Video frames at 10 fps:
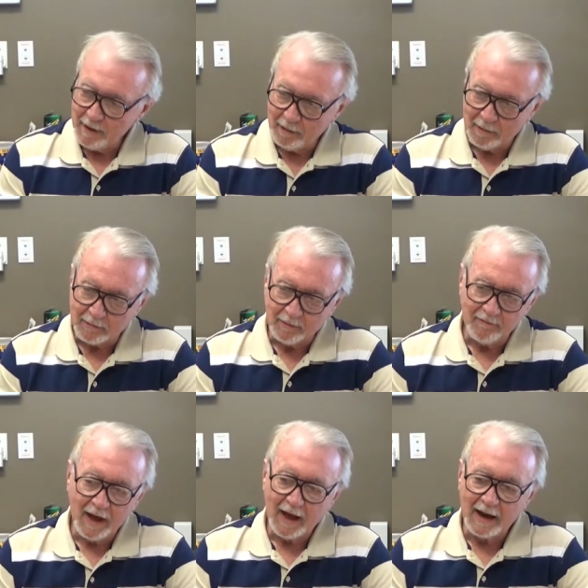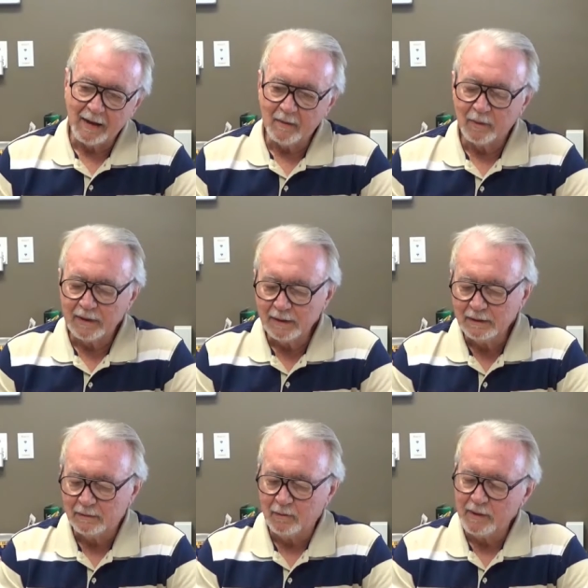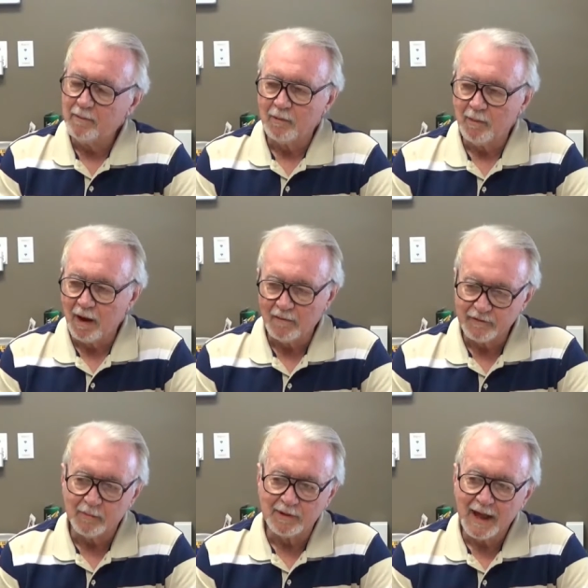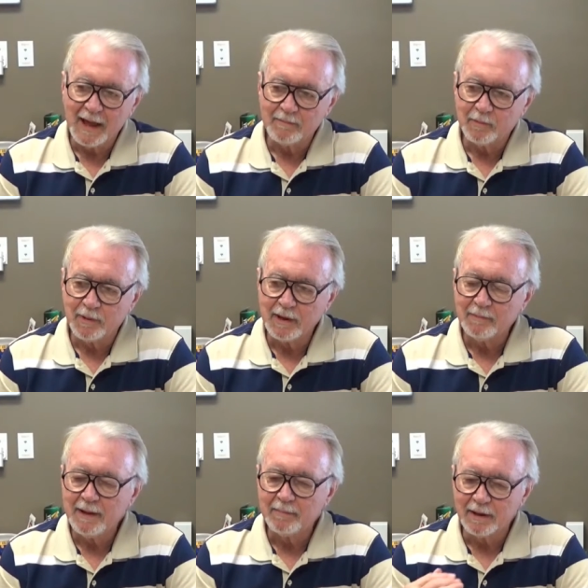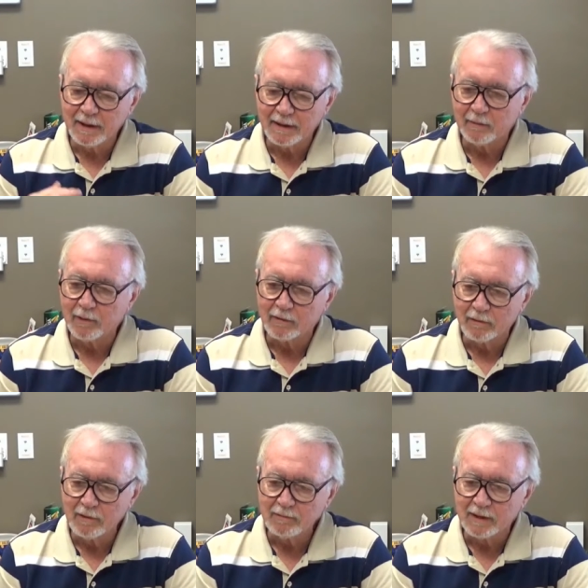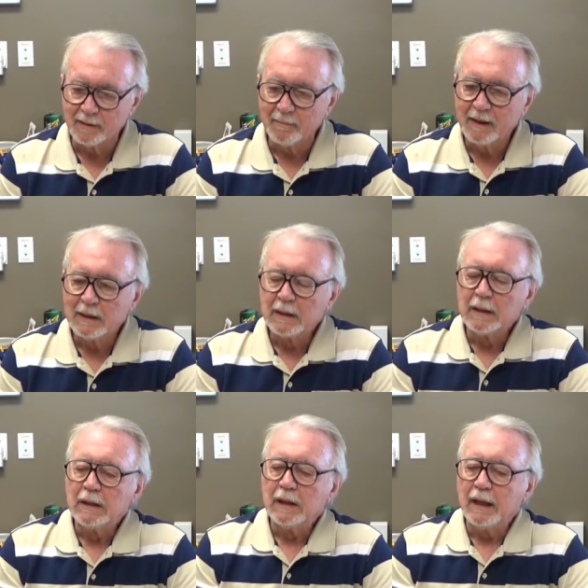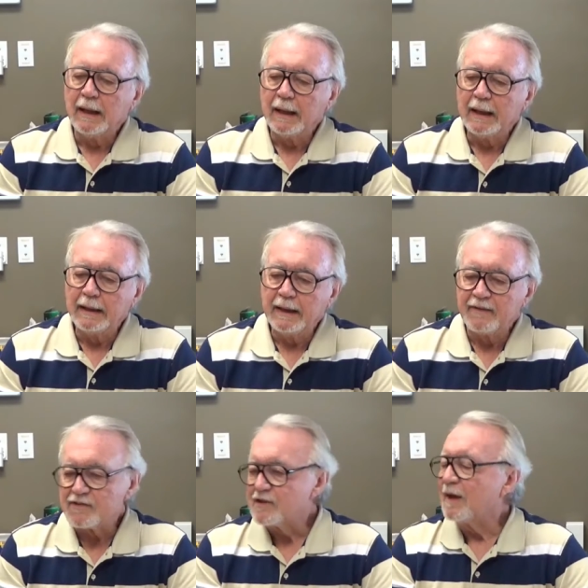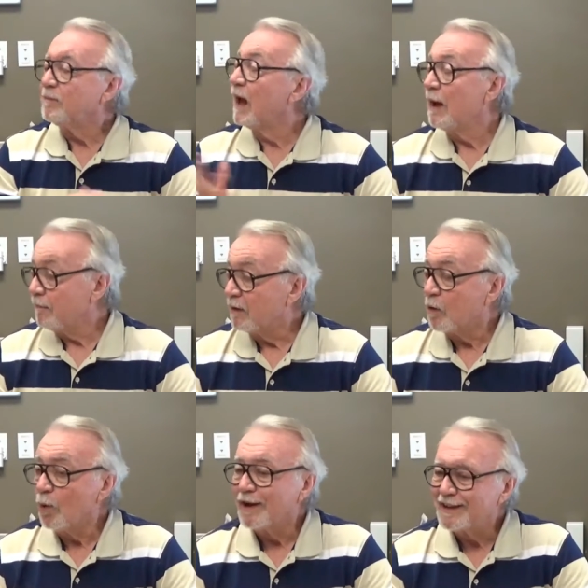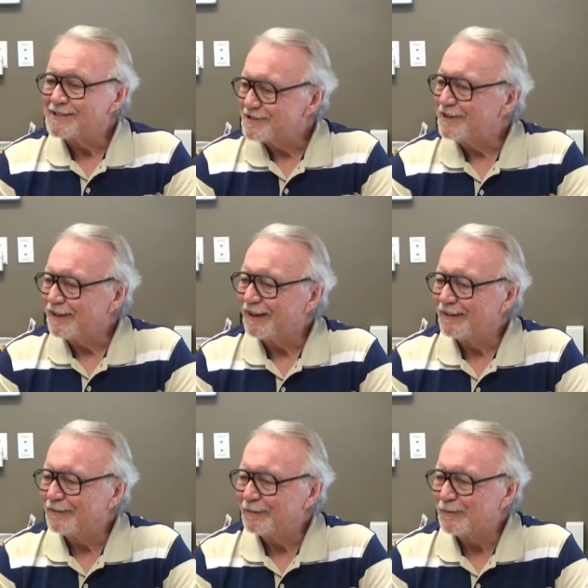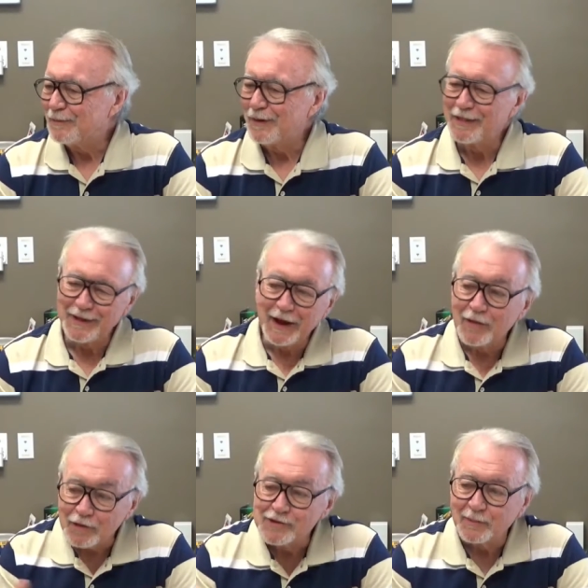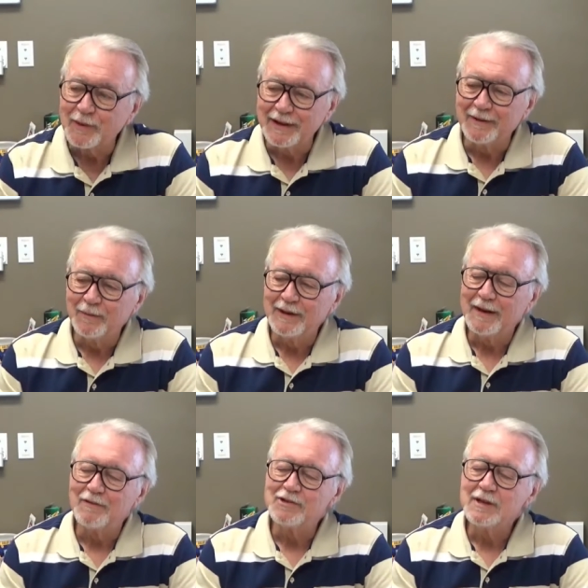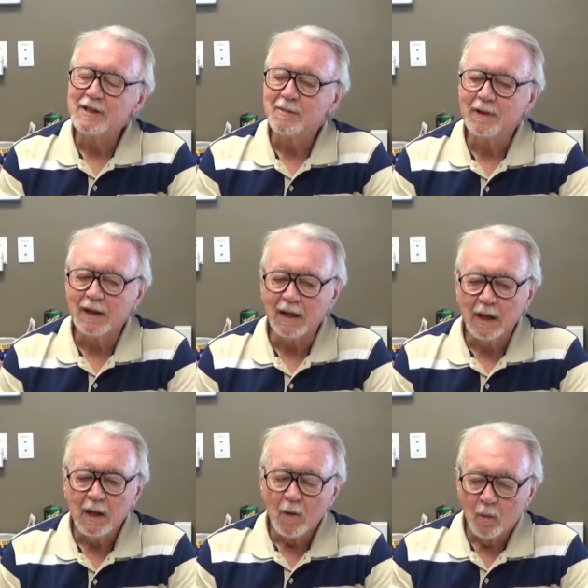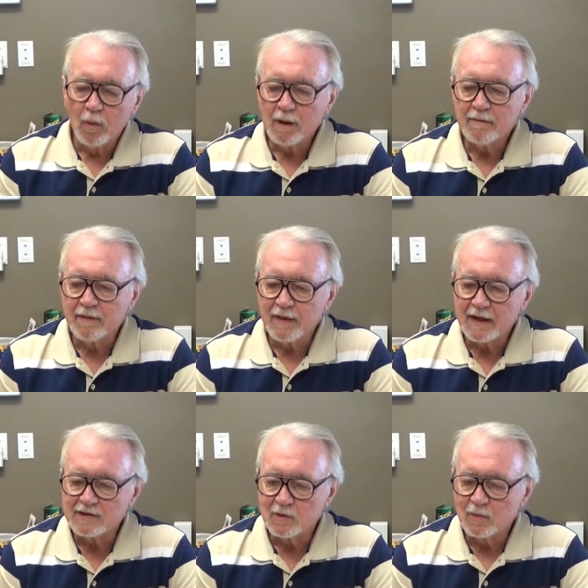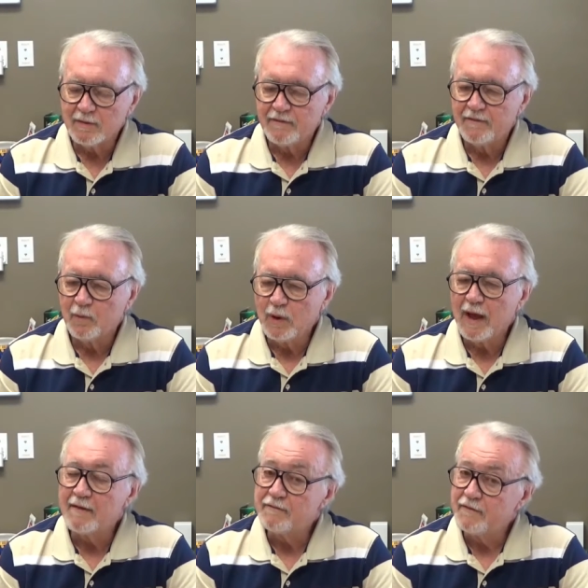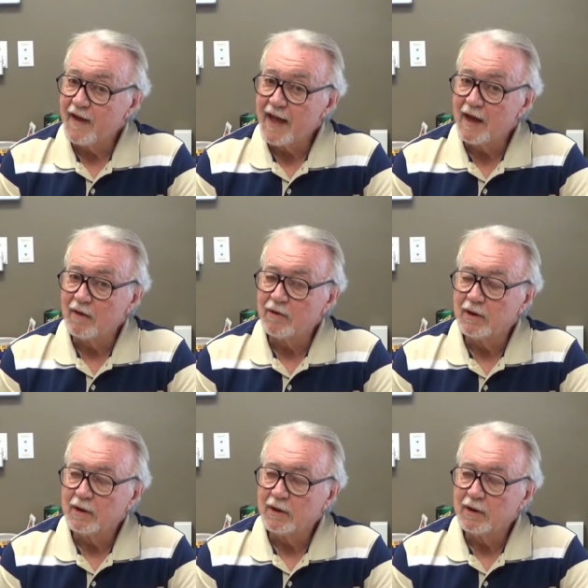be able to provide. We will oftentimes bring people in to recruit them, and at the same time they're wanting and seeing one of the others, and we never see them again. One of the things that we have found